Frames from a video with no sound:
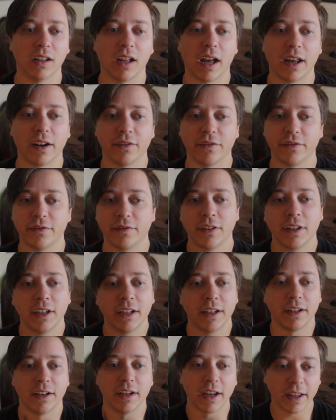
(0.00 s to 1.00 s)
lot of
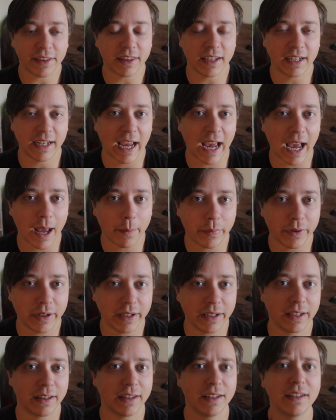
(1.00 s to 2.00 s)
nothing
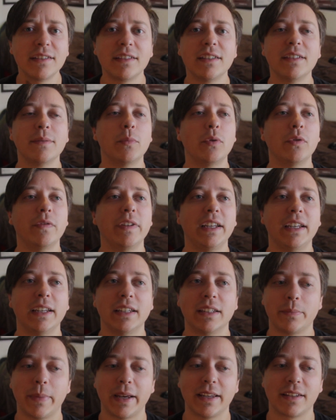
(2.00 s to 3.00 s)
happening. This movie
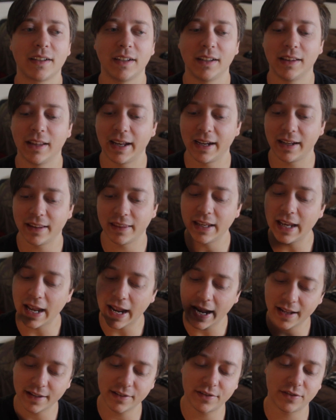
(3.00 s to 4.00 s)
is basically like the
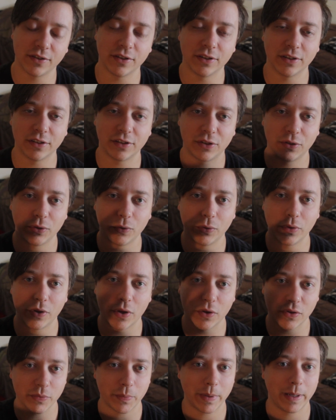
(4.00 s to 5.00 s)
answer to
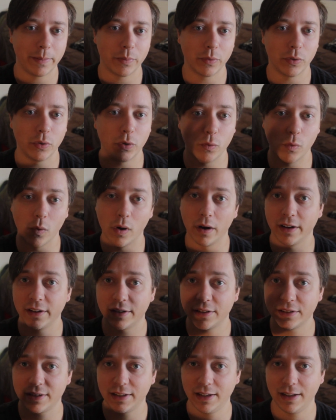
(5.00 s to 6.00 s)
those people who
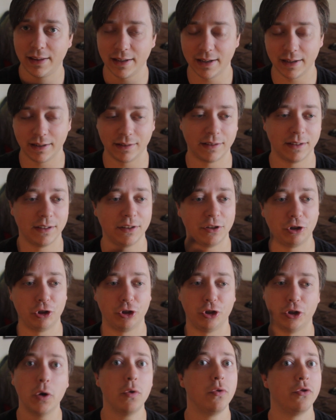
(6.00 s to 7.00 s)
wanted to see things. It
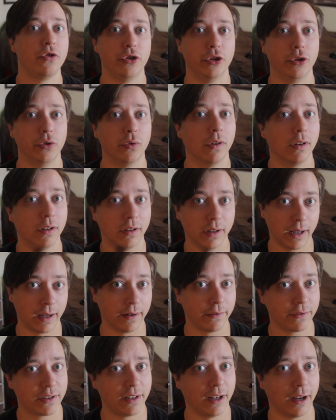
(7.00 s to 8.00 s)
shows you a
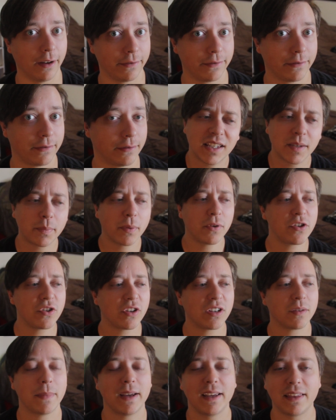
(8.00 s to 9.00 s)
lot of stuff. I suppose
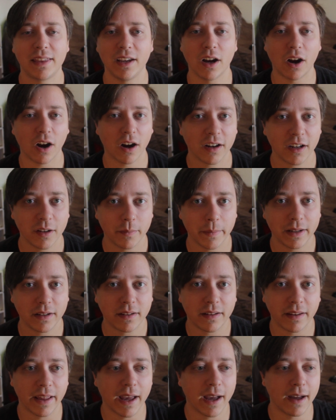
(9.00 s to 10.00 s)
you could make the
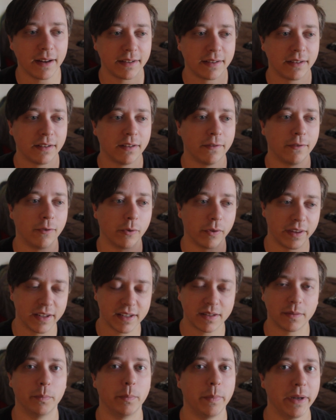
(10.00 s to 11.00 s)
argument that for
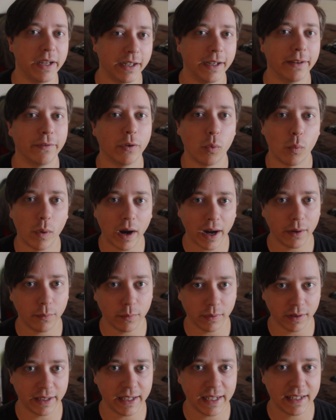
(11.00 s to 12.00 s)
this big of a wide
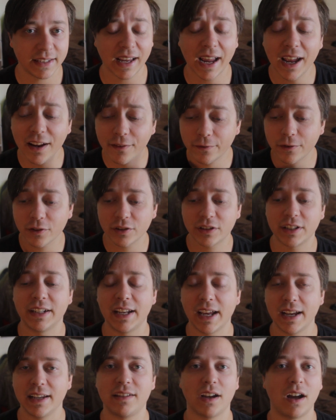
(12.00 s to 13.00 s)
release and for
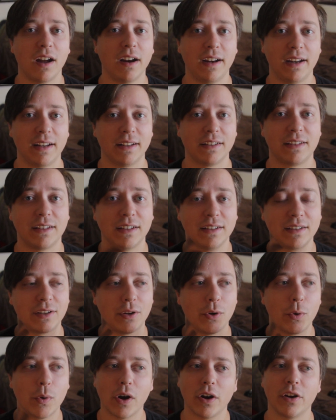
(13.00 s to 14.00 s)
today's audiences
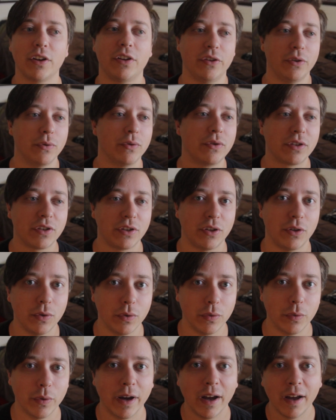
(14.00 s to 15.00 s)
who are used
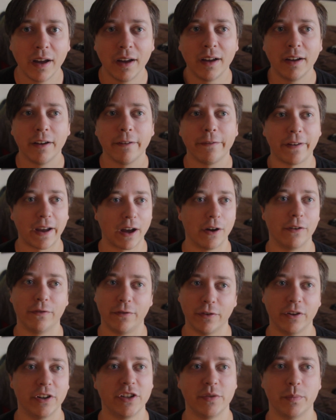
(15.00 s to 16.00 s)
to found
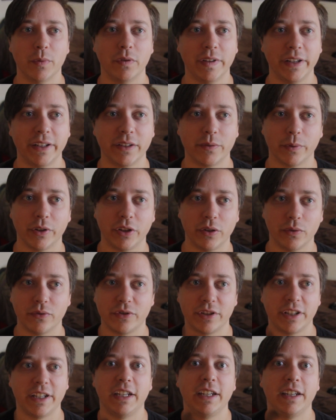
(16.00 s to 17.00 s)
footage movies where you
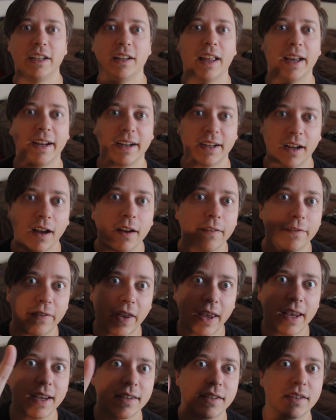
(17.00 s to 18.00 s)
see like a
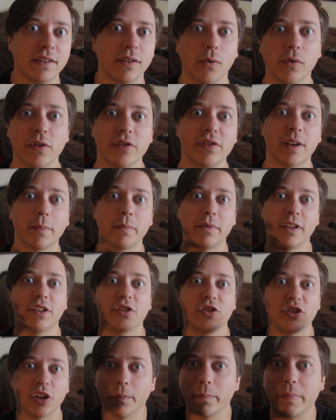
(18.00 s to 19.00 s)
face or
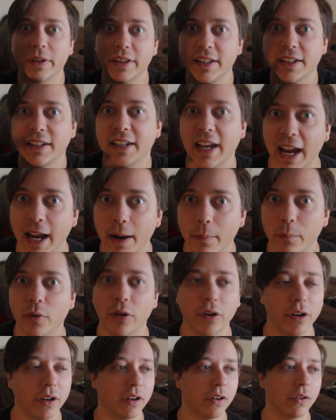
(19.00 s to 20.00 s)
something jump at the
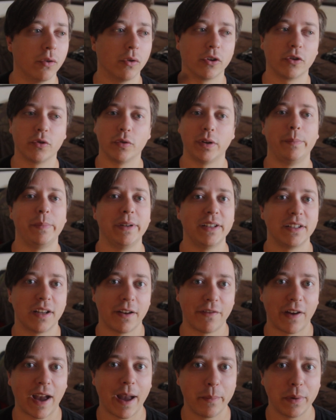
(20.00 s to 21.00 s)
camera or creepy
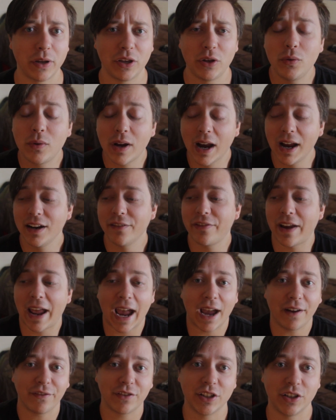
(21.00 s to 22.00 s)
stuff happen, you kind of
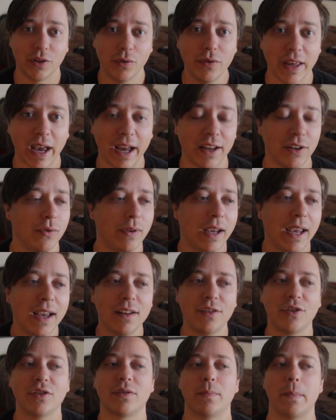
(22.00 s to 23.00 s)
have to do that. You
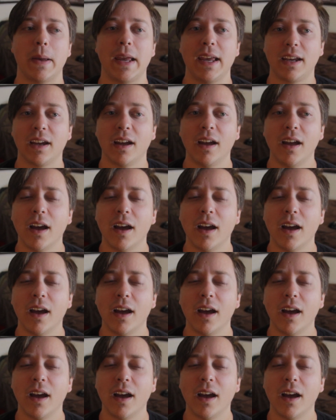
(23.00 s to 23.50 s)
can't just make